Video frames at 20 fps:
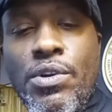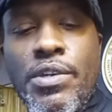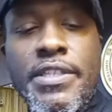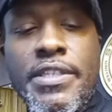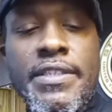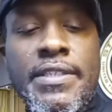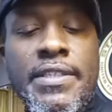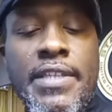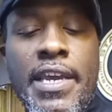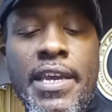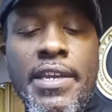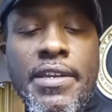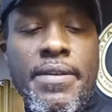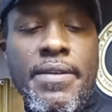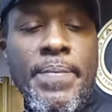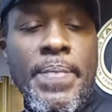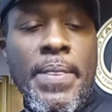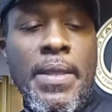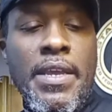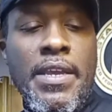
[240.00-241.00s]
on is that
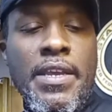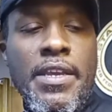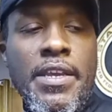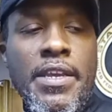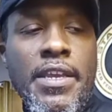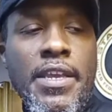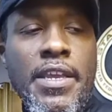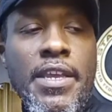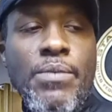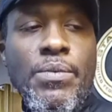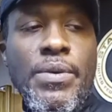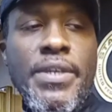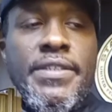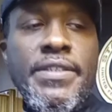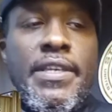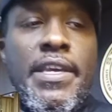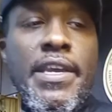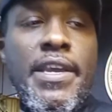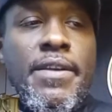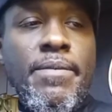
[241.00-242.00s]
it
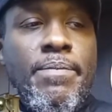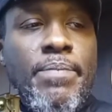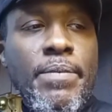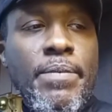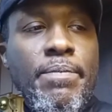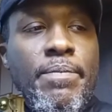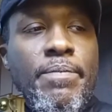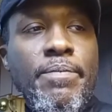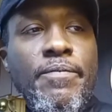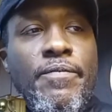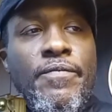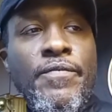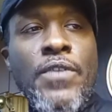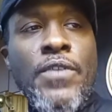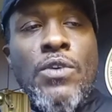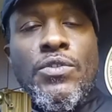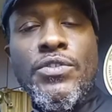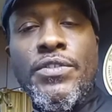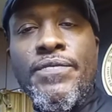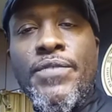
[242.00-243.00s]
was a
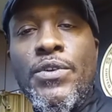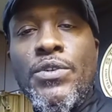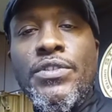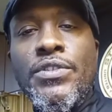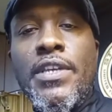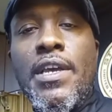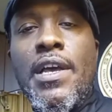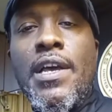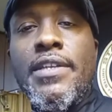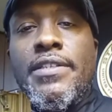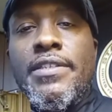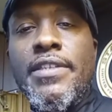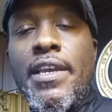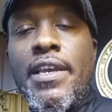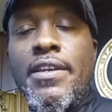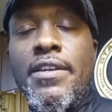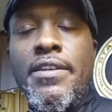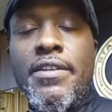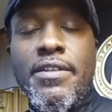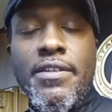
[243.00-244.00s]
false first
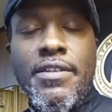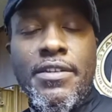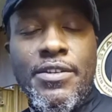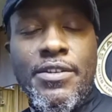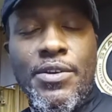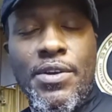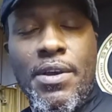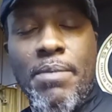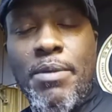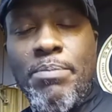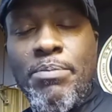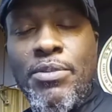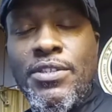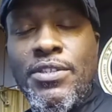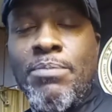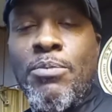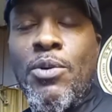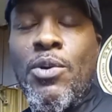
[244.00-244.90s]
contact. And, I'm going to put